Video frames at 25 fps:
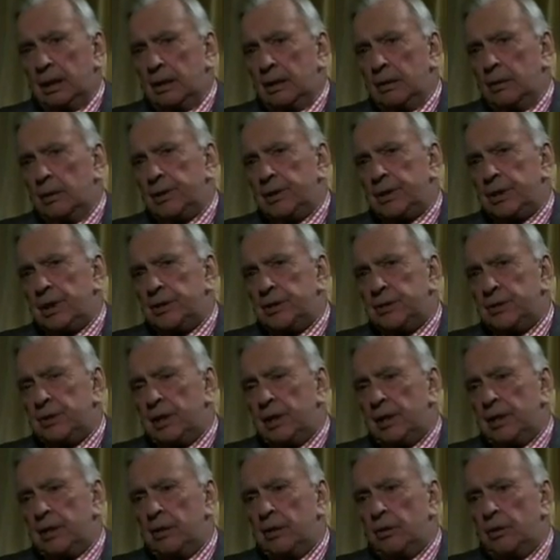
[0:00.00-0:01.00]
in which I
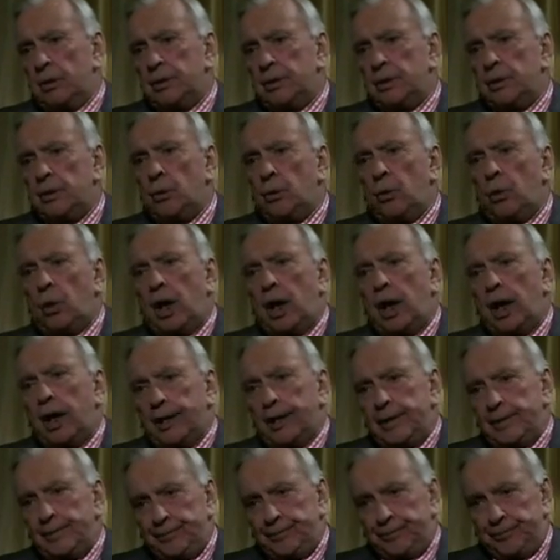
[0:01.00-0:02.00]
try to go into the
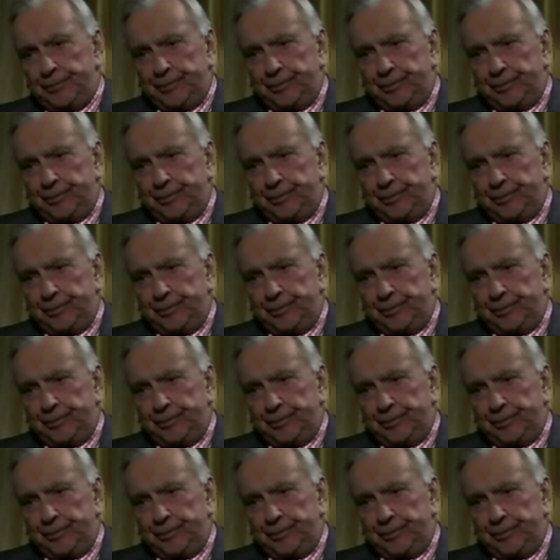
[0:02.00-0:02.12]
why.